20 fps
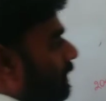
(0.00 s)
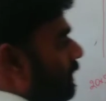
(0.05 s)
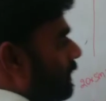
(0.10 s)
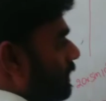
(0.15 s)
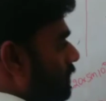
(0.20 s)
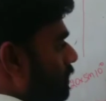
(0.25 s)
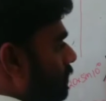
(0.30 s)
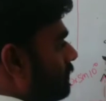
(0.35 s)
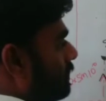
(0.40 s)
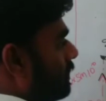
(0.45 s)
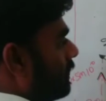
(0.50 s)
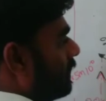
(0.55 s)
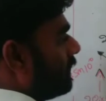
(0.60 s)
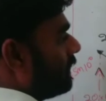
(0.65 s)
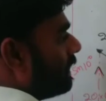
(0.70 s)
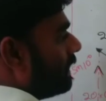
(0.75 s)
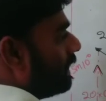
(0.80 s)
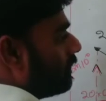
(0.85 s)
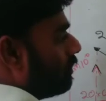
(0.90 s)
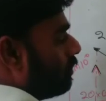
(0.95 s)
So
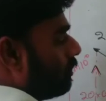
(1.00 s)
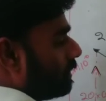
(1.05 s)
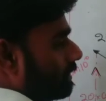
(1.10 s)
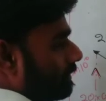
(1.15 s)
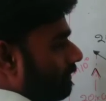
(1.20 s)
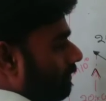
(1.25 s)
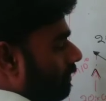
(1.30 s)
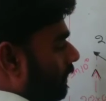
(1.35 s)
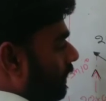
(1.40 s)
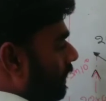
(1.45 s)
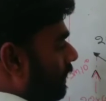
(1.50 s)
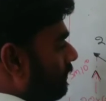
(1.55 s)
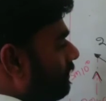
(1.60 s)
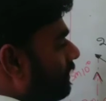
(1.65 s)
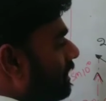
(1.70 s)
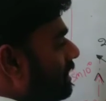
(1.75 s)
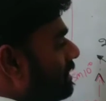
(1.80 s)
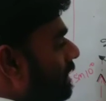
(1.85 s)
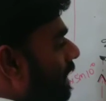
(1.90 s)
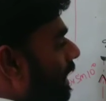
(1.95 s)
30 cos
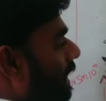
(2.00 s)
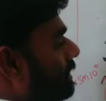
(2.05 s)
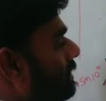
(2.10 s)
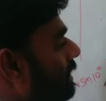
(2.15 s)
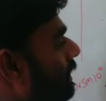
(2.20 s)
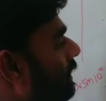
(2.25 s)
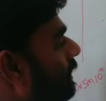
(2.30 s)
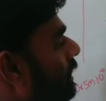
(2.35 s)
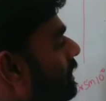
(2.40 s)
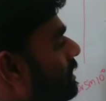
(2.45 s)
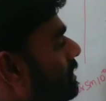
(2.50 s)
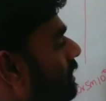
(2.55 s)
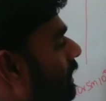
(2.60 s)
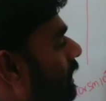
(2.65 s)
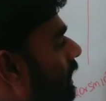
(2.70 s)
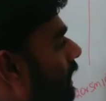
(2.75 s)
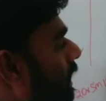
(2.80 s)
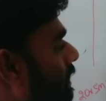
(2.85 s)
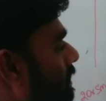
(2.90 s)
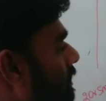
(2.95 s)
45 is acting right side
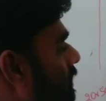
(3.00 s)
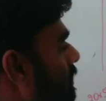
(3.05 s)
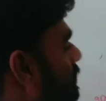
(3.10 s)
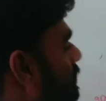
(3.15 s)
direction.